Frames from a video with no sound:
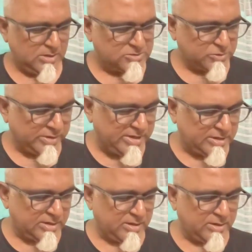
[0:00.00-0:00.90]
So he
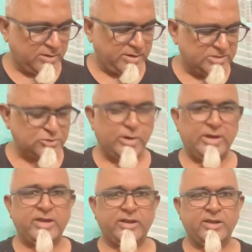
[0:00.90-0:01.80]
uh, it's
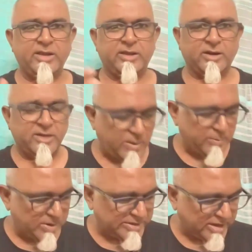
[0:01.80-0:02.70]
it can he can come
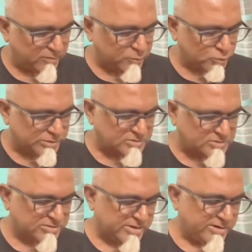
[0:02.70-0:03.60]
at the end of
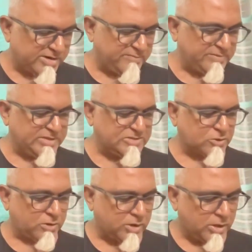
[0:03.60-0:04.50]
2300 evenings
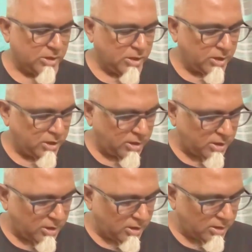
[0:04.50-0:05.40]
or
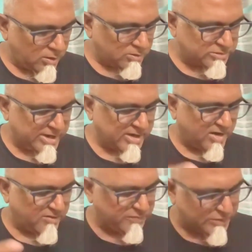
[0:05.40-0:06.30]
uh, three and
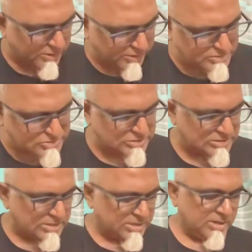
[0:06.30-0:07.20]
a half years
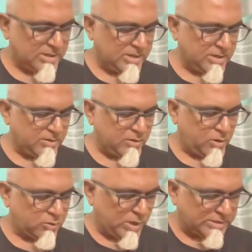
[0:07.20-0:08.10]
uh, or
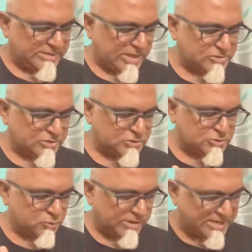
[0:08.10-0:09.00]

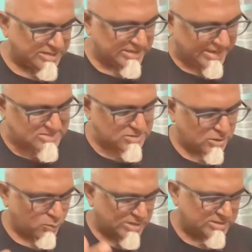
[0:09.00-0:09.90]
1290 days or
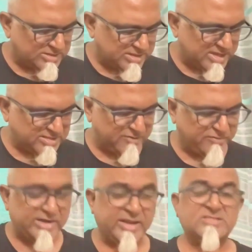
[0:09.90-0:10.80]

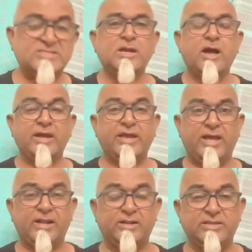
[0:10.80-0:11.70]
1335 days
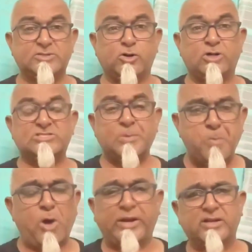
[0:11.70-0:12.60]
again these are all
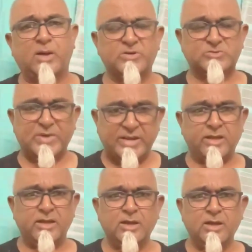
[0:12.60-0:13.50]
symbolic numbers meaning